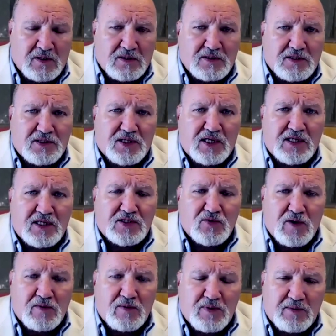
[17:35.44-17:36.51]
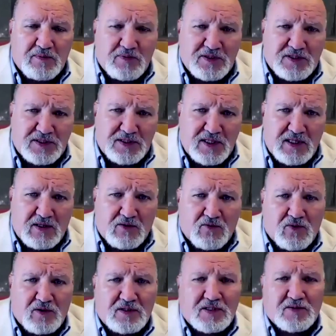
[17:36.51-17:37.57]
to change the way people see
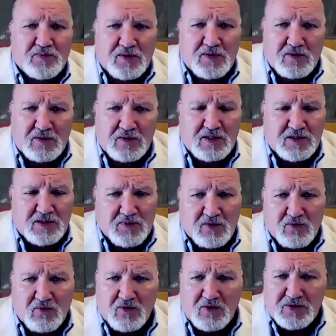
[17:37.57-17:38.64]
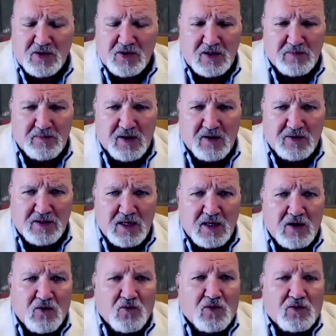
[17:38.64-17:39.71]
what the spirit world's all about,
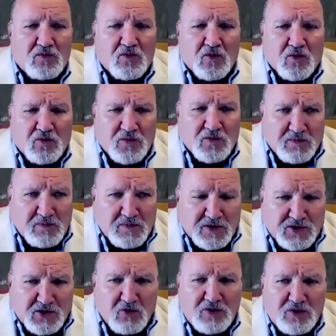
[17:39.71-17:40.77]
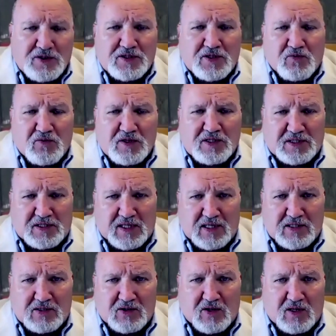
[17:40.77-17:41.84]
what the shoulders that we
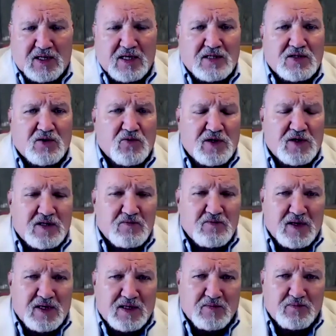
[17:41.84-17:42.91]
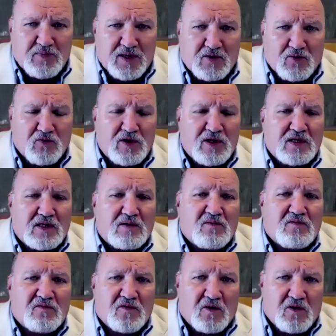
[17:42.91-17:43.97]
stand on, that we can make it better. We can
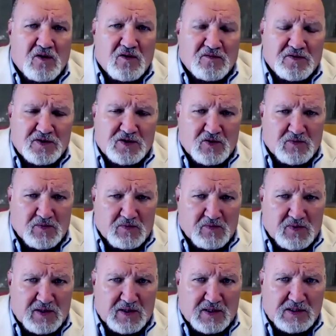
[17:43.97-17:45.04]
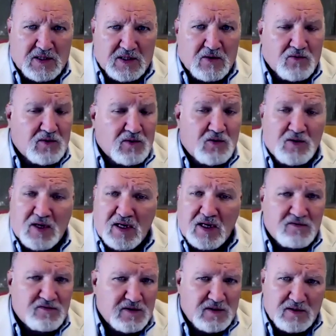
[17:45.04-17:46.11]
evolve as human beings. We don't
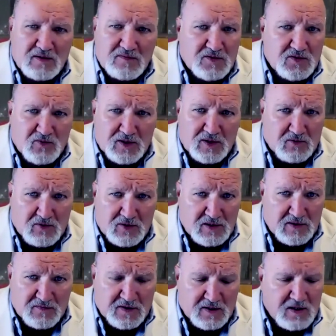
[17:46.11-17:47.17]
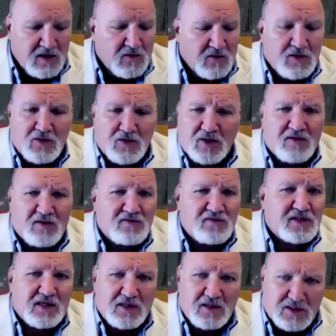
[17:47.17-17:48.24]
have to live the way we're living. We don't have to
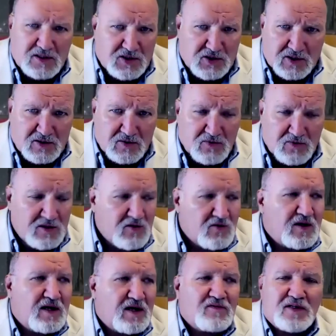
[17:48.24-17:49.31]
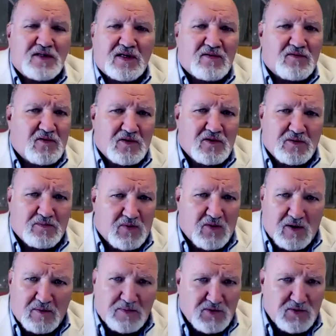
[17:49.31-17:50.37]
kill each other. We don't have to have all the
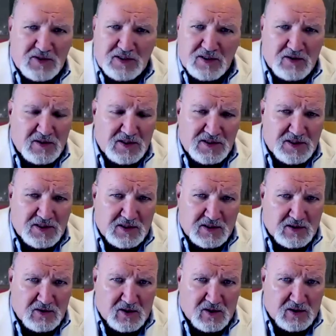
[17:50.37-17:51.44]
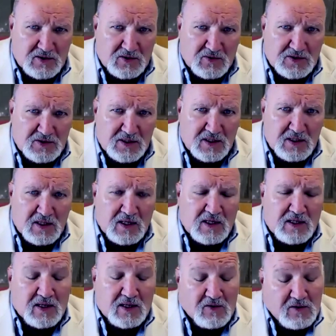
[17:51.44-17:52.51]
problems we see on the 6 o'clock news.
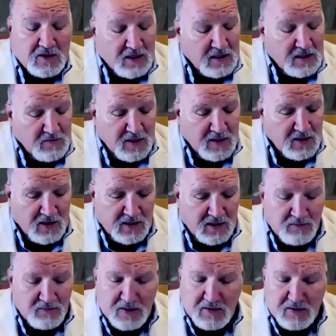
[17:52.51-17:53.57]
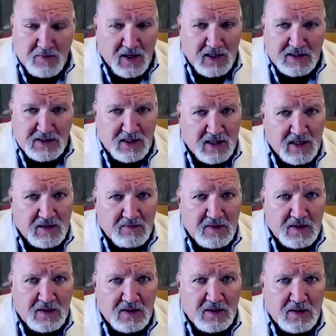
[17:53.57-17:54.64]
Now, it may not happen in my time,
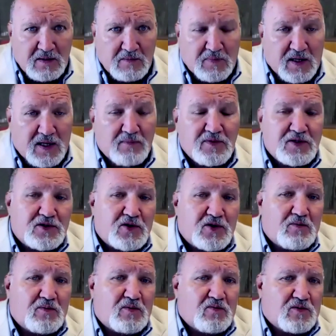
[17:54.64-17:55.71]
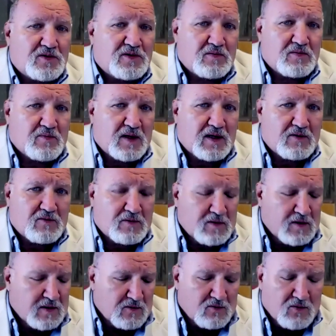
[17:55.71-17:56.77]
but I'm determined within my
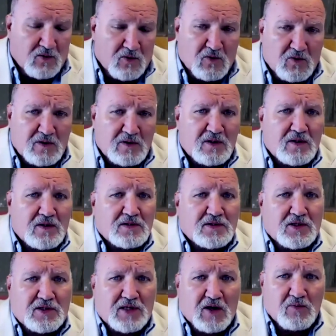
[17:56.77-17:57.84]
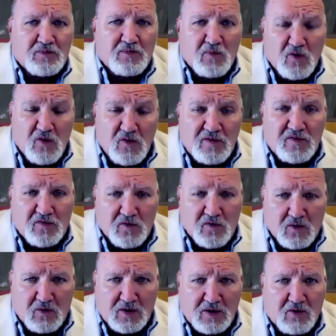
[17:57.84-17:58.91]
role to help move it
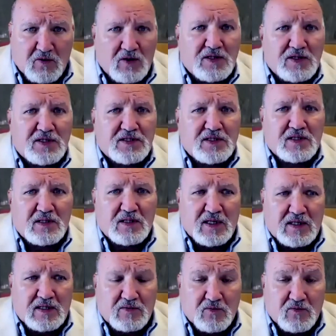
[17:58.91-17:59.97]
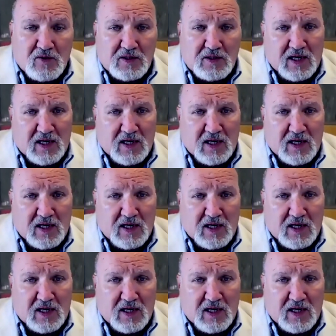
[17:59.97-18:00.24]
forward, or at least enlighten what